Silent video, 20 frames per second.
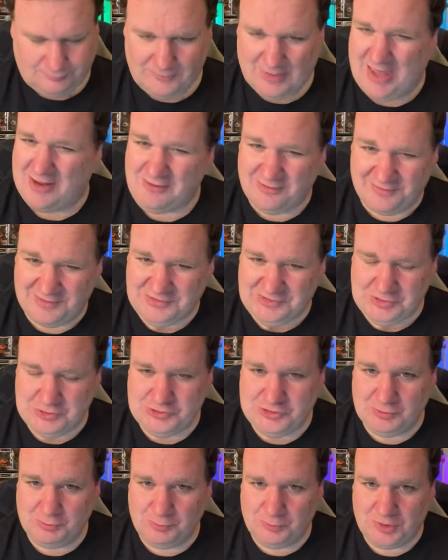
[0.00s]
I don't think
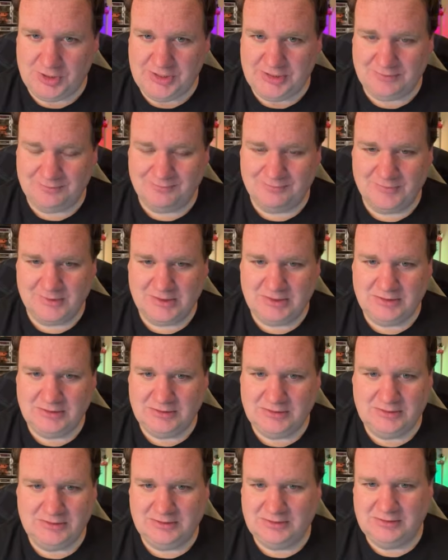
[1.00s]
YouTube would.
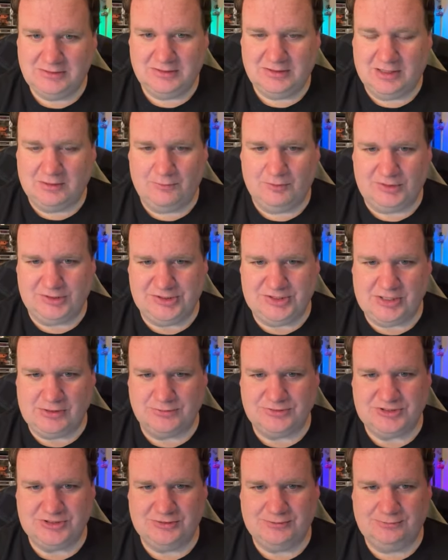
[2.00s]
I really
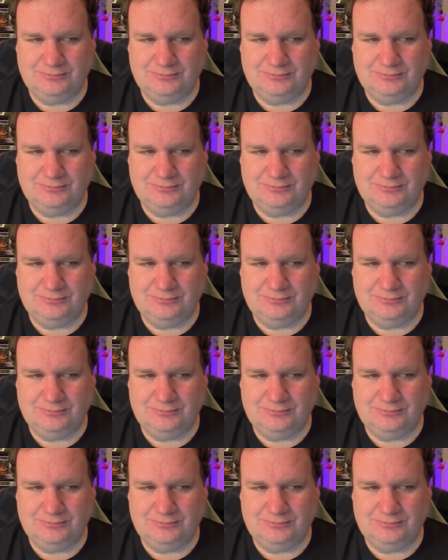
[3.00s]
don't.